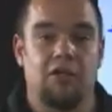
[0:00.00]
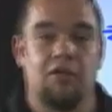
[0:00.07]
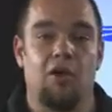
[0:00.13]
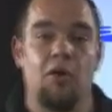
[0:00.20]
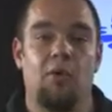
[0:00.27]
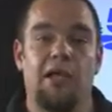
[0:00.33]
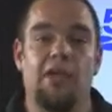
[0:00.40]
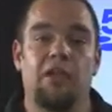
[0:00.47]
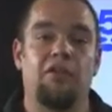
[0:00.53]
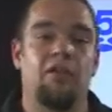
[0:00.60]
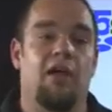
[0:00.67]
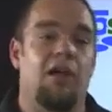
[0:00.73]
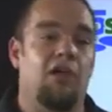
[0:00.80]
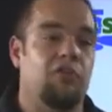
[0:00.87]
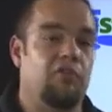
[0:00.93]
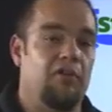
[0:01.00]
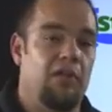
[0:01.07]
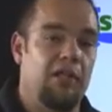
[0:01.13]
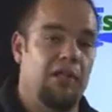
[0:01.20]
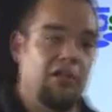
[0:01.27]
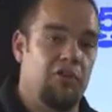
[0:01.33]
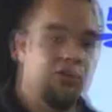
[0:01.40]
No index
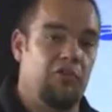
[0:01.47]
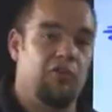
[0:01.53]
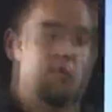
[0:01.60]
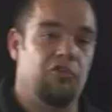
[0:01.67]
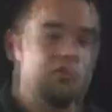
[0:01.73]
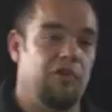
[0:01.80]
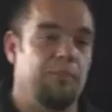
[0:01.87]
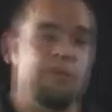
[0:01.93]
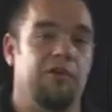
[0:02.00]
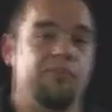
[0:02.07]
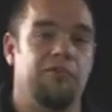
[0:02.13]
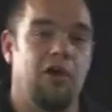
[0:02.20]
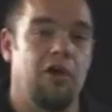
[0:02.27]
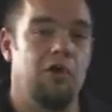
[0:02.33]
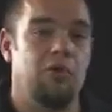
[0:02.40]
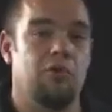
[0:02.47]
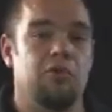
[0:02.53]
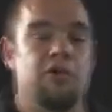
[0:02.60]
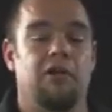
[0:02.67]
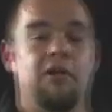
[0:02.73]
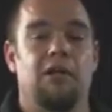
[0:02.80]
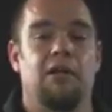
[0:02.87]
is a snippet of code